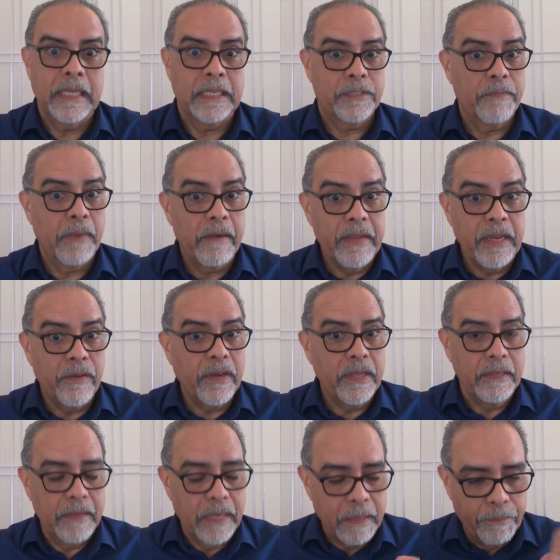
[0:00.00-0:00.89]
very
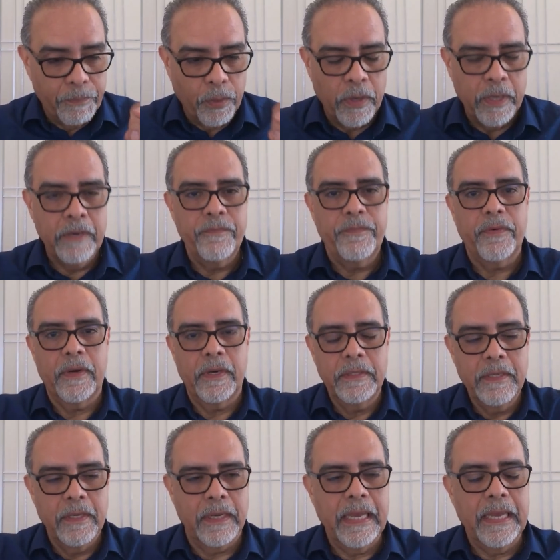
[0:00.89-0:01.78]
important
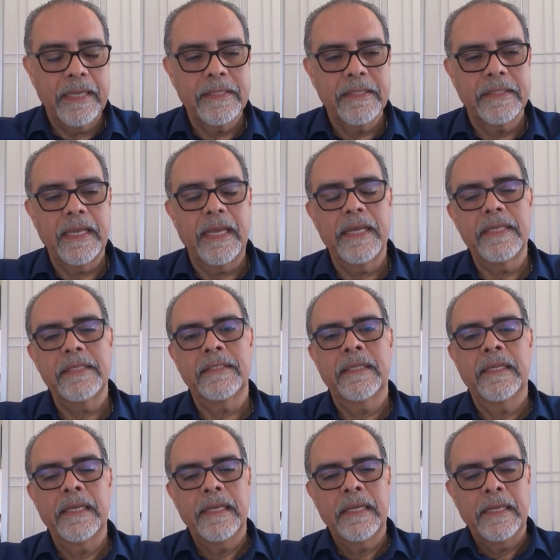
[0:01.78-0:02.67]
for egg size
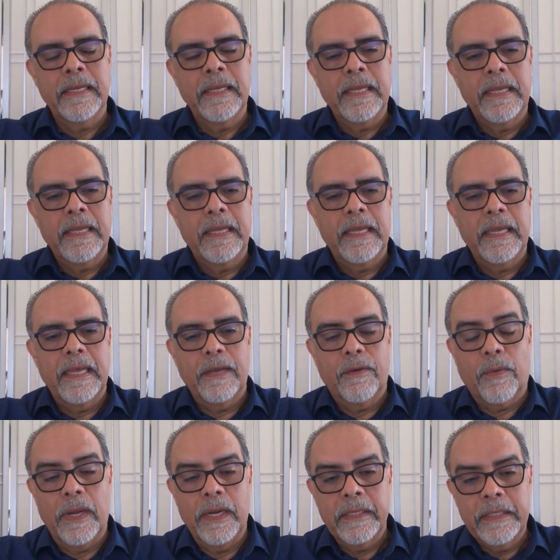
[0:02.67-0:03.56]
and
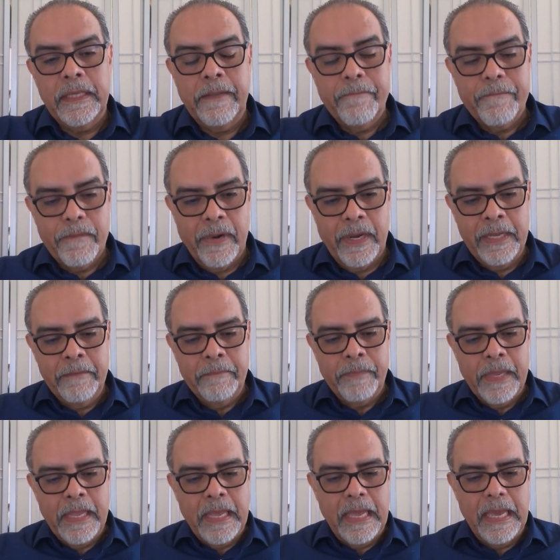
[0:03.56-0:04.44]
quality, right?
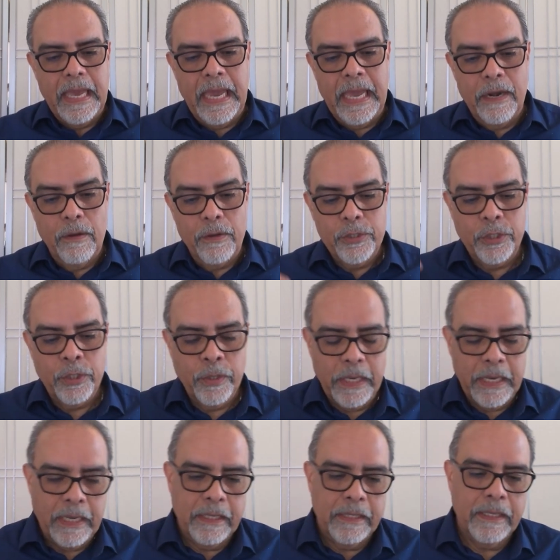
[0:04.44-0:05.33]
And also
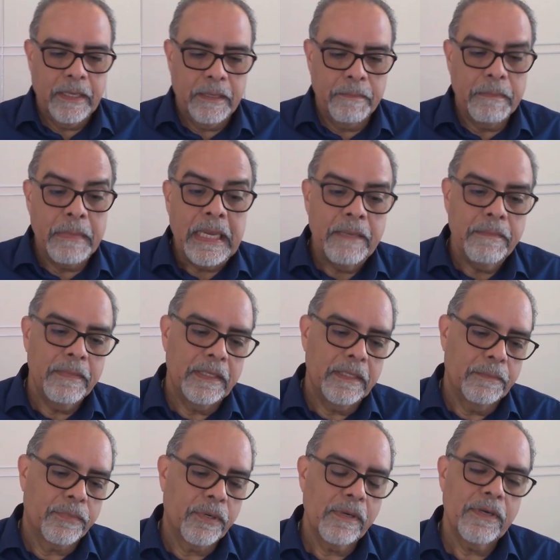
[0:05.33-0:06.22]
in the meat, in
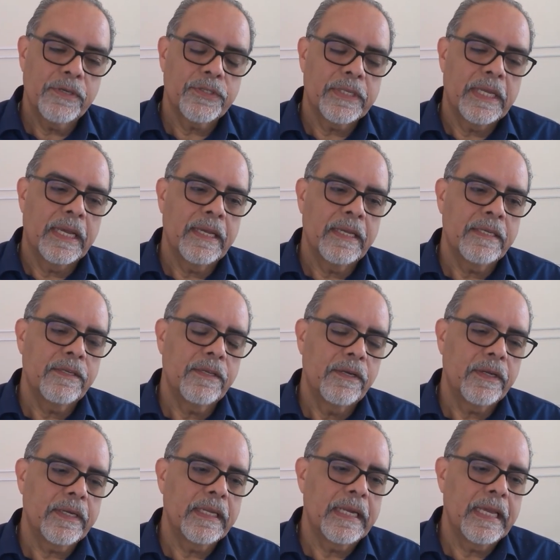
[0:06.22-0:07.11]
the broiler side, you're
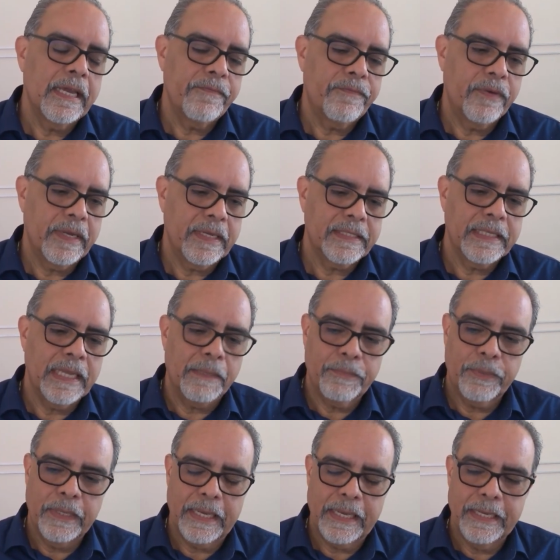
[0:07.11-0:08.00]
looking at, for
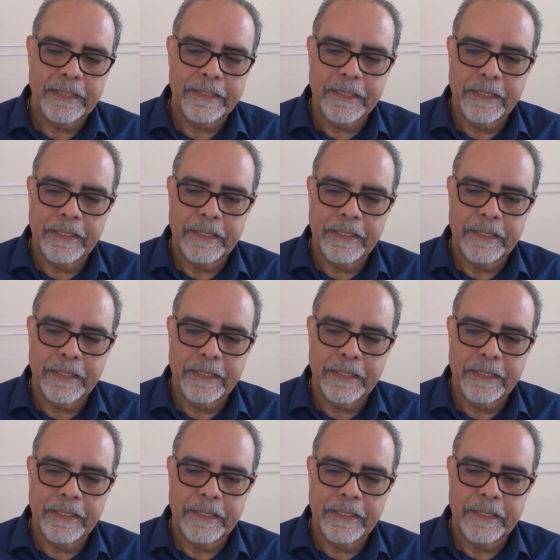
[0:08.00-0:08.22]
example, at